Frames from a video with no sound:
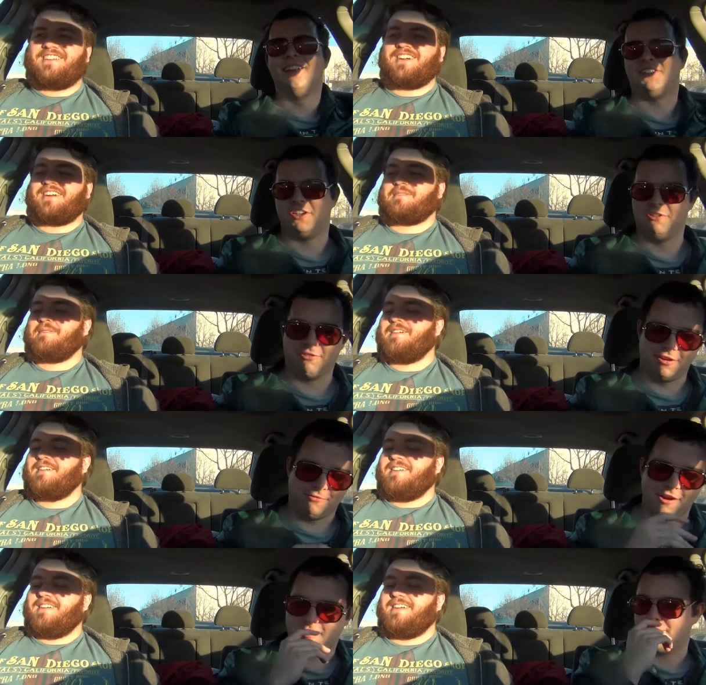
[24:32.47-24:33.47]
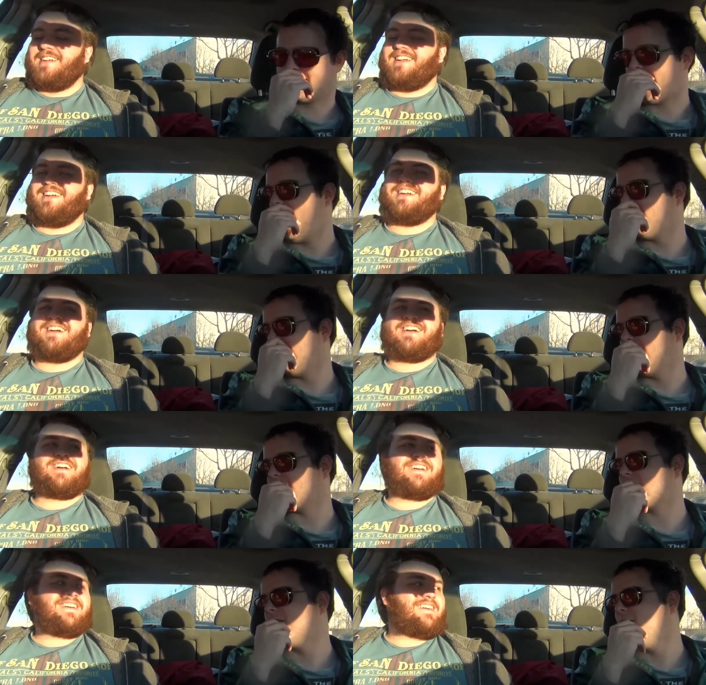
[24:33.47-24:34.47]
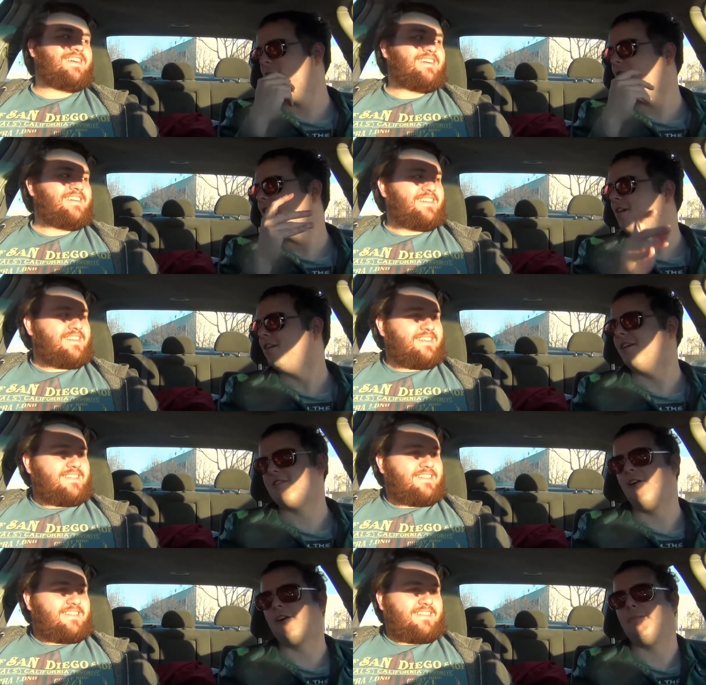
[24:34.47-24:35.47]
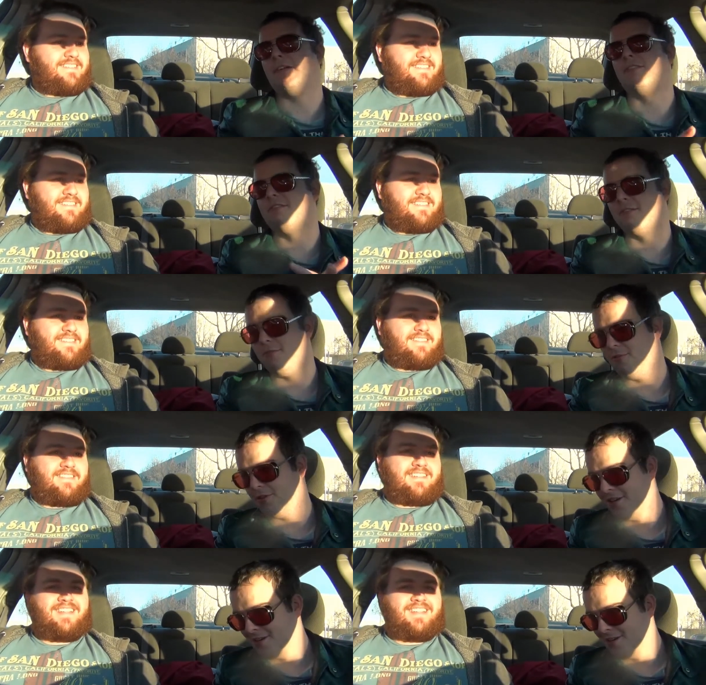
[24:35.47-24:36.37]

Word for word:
Speaker 1: Children, welcome to Calculus two. Let's talk about the soul.